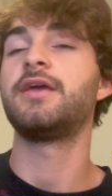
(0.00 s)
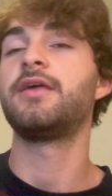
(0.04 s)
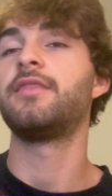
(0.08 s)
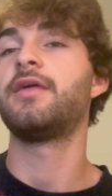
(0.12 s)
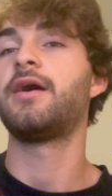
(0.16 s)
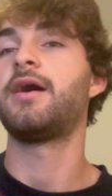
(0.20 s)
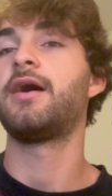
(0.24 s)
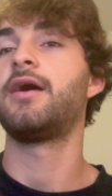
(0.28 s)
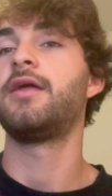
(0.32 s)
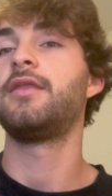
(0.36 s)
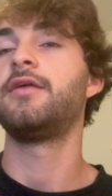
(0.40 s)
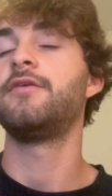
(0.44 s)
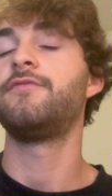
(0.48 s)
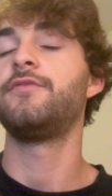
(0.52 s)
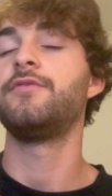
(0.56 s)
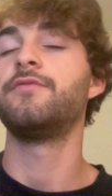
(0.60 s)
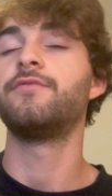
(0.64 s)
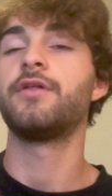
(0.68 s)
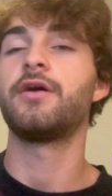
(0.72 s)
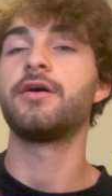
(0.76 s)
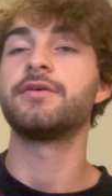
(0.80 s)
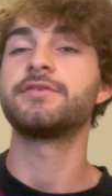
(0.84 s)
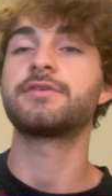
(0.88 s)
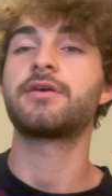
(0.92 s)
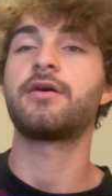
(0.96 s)
that, if you've
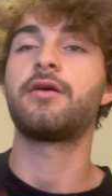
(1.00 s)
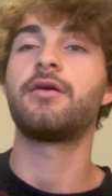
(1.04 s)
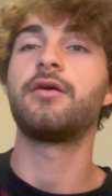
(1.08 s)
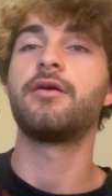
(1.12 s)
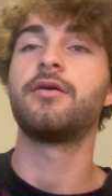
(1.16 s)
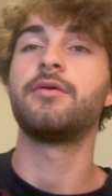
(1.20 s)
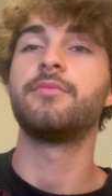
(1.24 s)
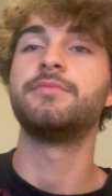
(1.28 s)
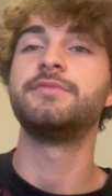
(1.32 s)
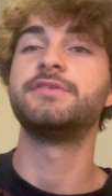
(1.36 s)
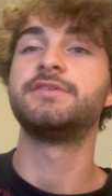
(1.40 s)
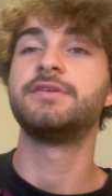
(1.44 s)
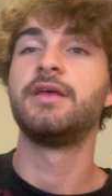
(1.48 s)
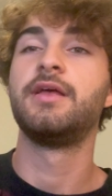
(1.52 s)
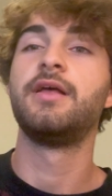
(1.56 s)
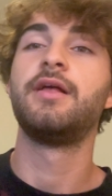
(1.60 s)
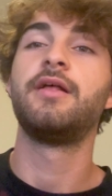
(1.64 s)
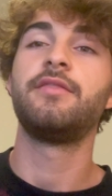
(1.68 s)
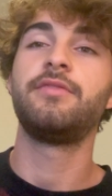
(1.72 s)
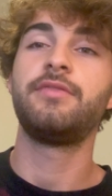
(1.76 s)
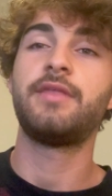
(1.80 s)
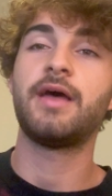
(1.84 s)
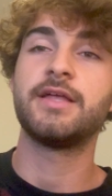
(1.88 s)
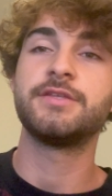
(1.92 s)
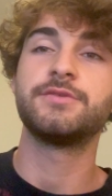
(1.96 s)
lost comms,
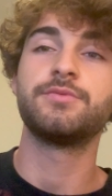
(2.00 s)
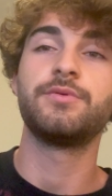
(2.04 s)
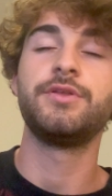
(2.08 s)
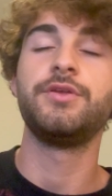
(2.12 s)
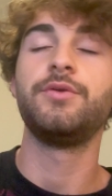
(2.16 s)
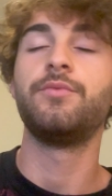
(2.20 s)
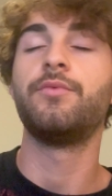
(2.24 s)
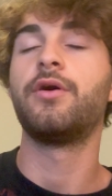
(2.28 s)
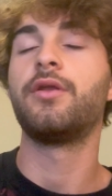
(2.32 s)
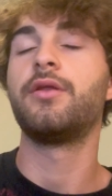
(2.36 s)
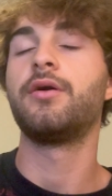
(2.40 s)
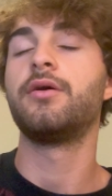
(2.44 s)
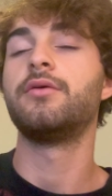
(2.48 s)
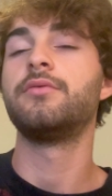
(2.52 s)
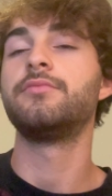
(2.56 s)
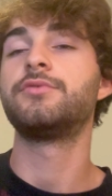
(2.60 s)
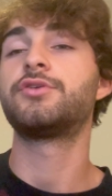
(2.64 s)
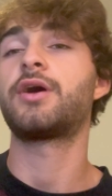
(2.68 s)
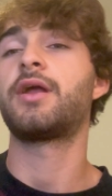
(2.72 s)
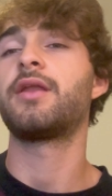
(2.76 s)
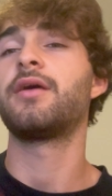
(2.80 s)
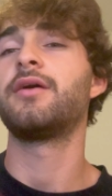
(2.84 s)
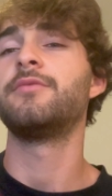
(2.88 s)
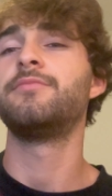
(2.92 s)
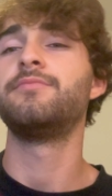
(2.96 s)
that's when you want to
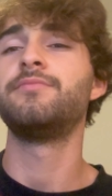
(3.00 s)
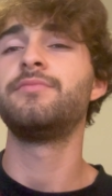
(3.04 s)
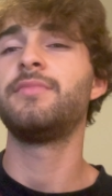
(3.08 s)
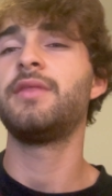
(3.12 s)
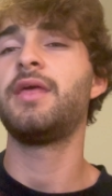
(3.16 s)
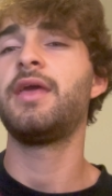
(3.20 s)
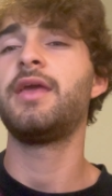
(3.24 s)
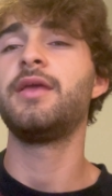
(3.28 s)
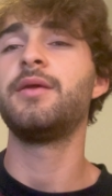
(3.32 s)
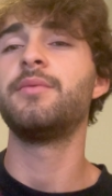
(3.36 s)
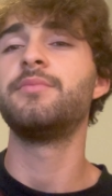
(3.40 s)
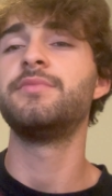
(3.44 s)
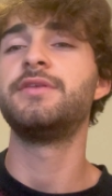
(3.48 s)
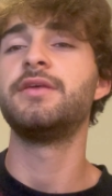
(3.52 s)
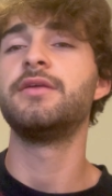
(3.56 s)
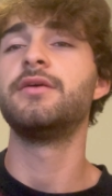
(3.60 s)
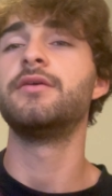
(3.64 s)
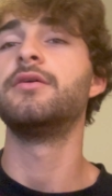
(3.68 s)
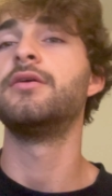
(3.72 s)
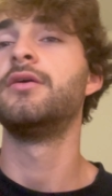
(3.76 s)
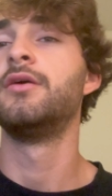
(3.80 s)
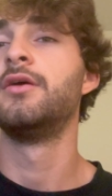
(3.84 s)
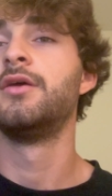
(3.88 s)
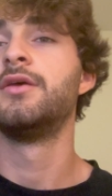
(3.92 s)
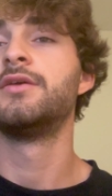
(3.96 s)
try to aim
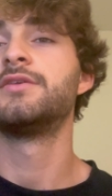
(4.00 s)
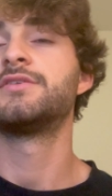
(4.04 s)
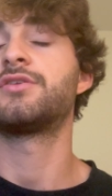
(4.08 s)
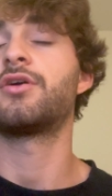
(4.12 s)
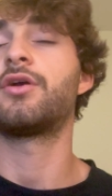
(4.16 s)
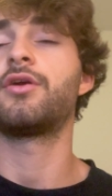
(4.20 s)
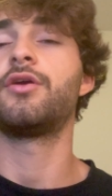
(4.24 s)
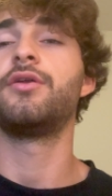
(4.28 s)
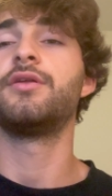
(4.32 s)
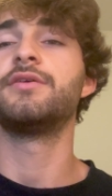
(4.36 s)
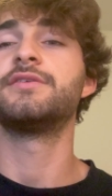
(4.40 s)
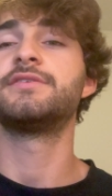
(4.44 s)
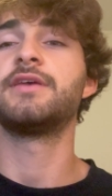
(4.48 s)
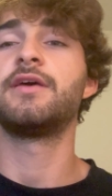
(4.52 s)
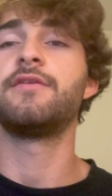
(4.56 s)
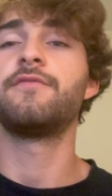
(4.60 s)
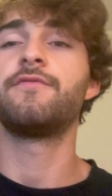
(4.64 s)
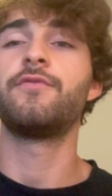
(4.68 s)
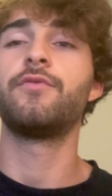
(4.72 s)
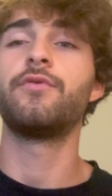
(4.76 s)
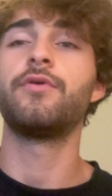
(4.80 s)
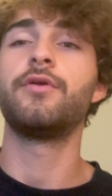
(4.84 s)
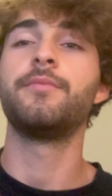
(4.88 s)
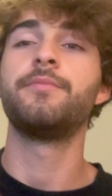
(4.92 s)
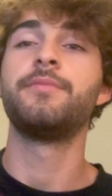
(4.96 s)
to start your descent
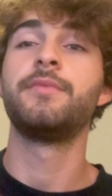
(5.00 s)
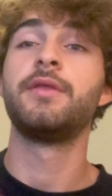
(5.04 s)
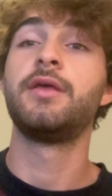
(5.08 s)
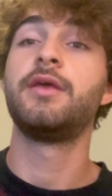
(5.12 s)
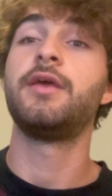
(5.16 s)
for.